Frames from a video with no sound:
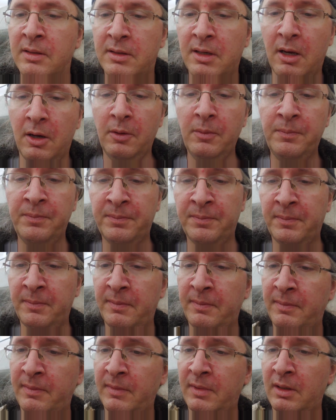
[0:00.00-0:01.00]
So,
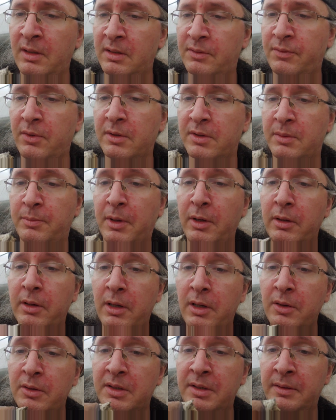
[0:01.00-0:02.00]
as far as the burn
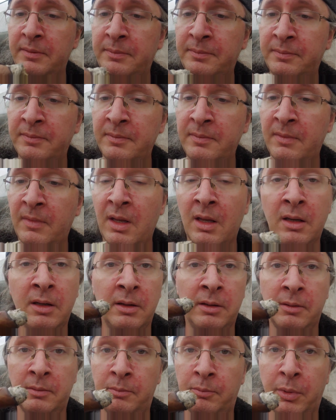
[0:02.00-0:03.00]
goes,
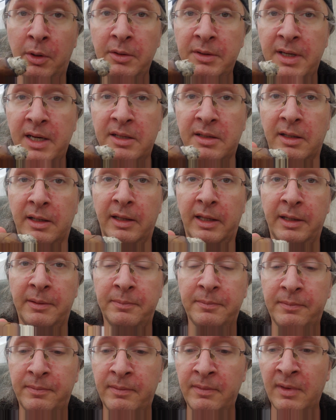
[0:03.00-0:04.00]
burns excellently.
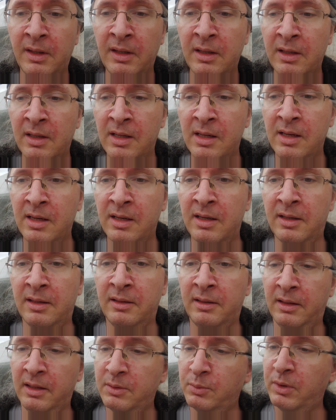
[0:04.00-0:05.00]

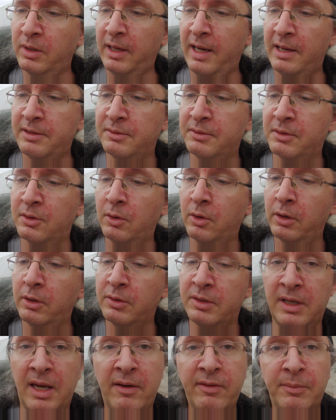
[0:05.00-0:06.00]
This is one of the hazards of
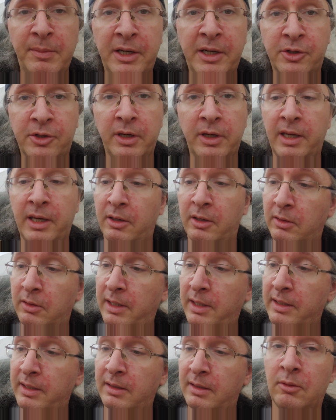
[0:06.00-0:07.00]
Gordo's. You have to make sure you get your
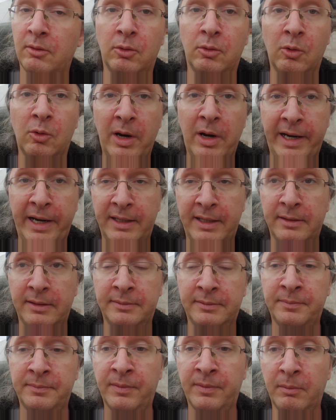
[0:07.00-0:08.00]
light right,
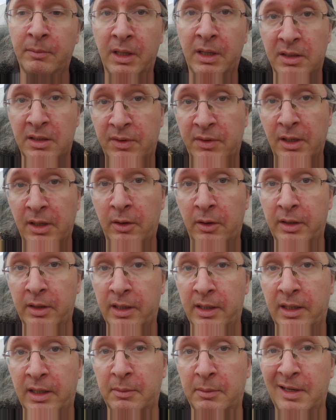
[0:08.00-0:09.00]
because if you don't, you
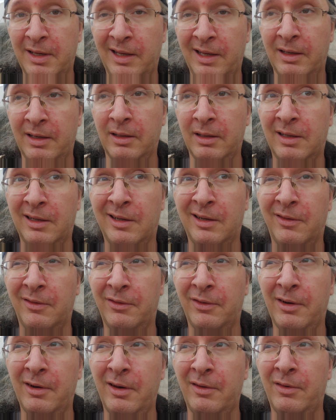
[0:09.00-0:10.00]
can end up getting
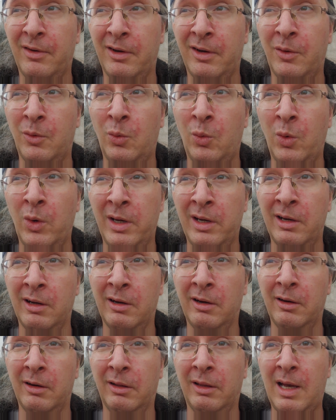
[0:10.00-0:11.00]
very, very
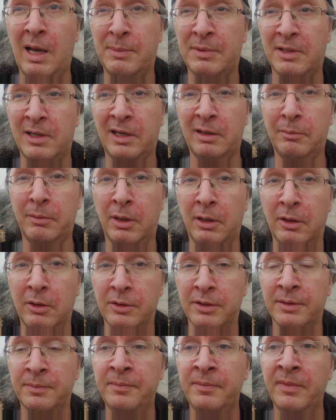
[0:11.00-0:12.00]
weird lopsided
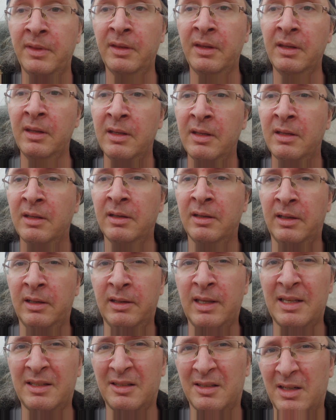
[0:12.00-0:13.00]
burns.
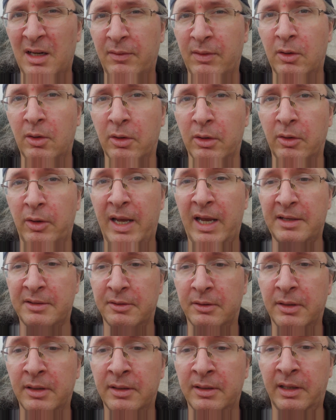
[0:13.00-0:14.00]
And that's just kind of a Gordo
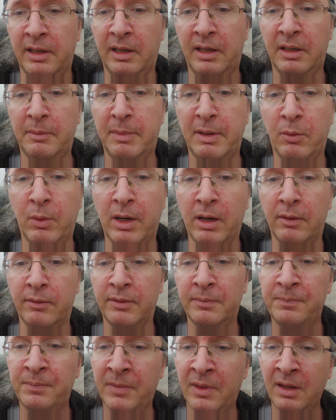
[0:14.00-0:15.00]
hazard that you need to be aware of.